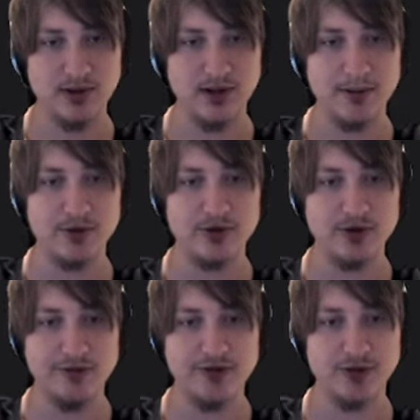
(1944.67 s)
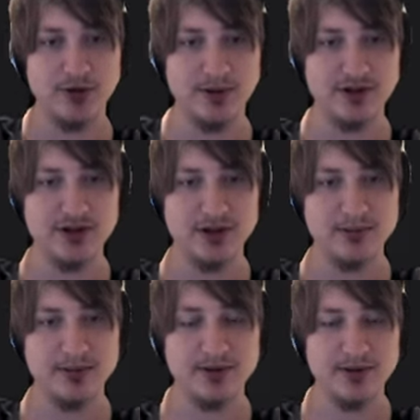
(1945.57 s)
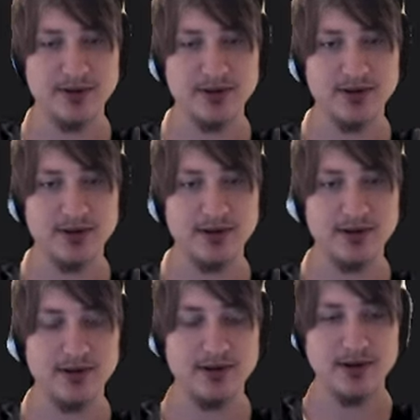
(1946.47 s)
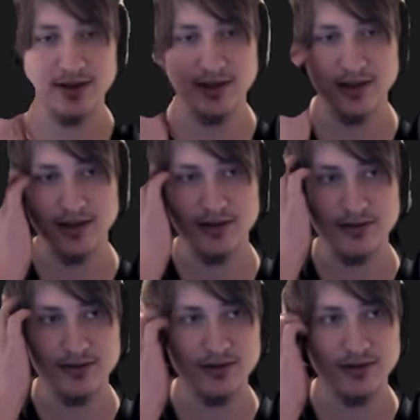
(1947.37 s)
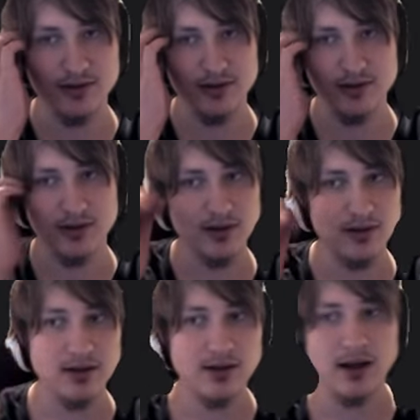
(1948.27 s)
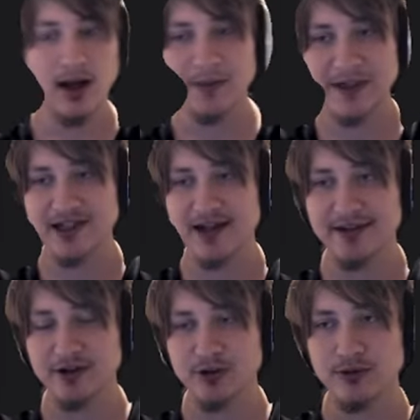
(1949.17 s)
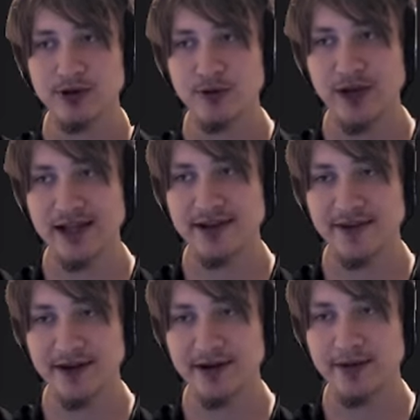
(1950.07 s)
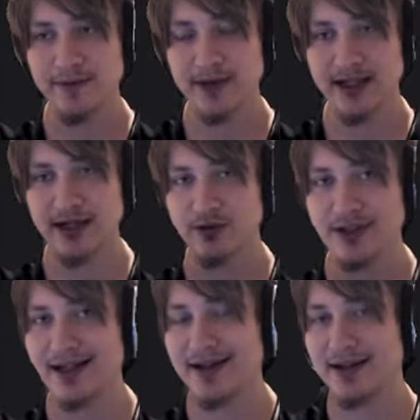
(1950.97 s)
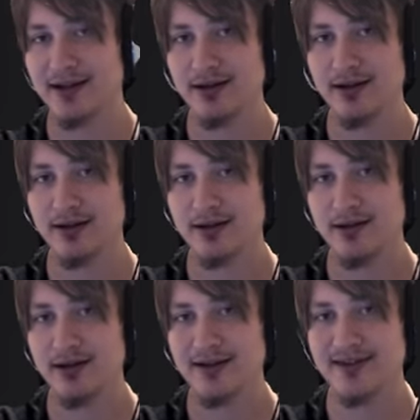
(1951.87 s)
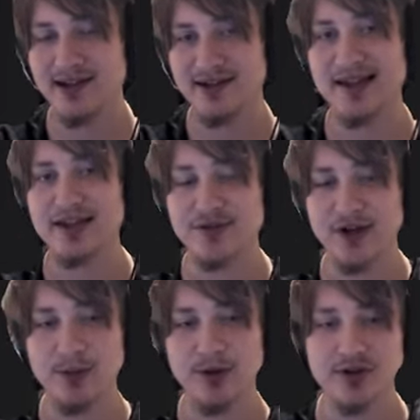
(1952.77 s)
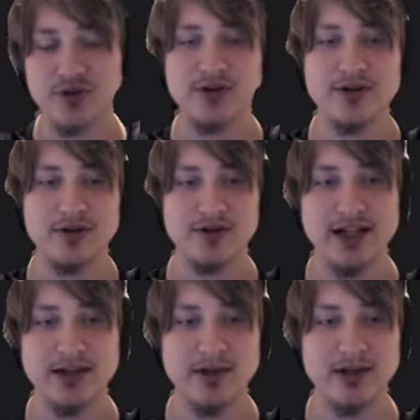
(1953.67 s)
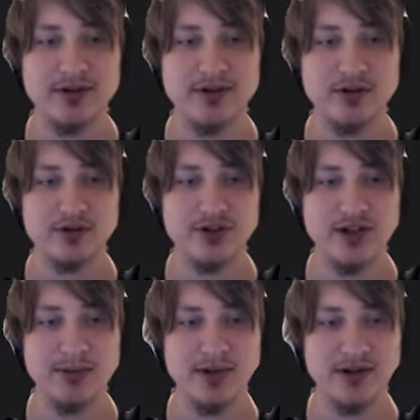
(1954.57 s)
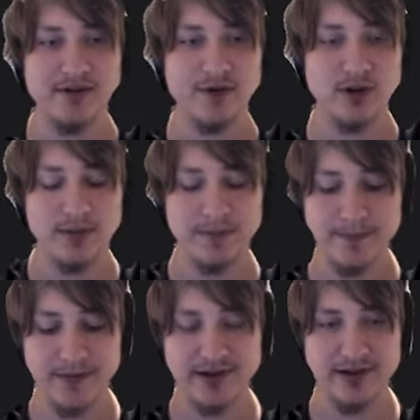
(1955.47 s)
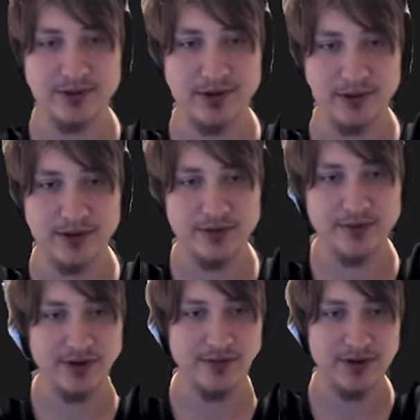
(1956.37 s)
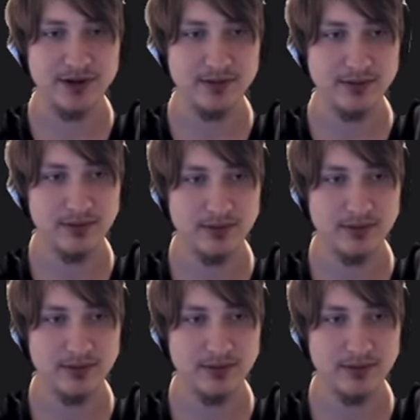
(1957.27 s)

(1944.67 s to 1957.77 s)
How about Groovy Ruby Shop? And I'm gonna guess I don't use anything. Like I don't need any CSS framework or, or databases. I'll just keep it default because that's what I want to do for this video.